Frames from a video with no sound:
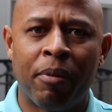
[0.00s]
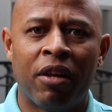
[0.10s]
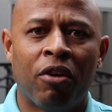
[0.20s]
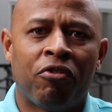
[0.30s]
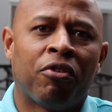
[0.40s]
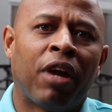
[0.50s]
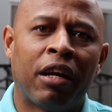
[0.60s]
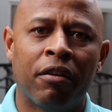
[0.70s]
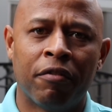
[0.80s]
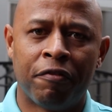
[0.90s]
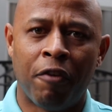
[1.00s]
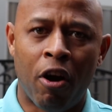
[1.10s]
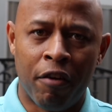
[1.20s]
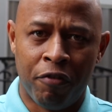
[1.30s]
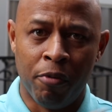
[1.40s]
But those are like
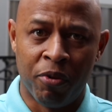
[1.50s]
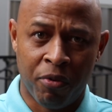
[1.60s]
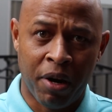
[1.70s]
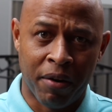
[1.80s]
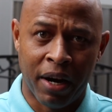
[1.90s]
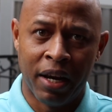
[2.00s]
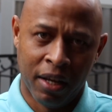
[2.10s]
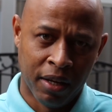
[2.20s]
far and few between, right?